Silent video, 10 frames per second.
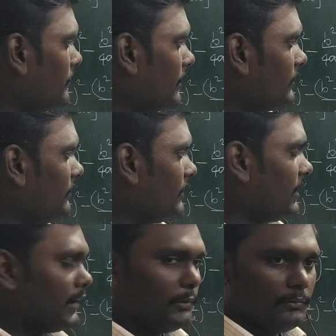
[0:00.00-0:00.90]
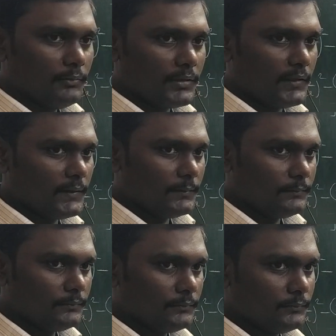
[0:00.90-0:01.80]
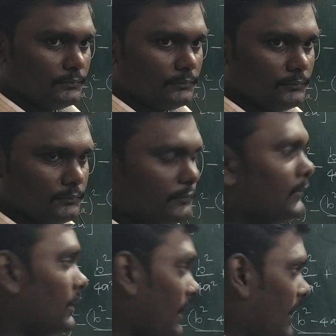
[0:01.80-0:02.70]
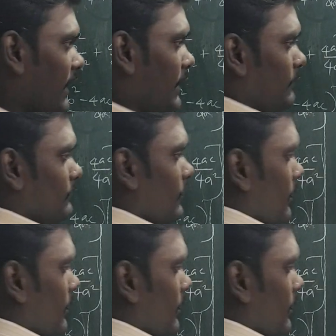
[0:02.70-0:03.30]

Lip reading: Positive and negative, which is negative.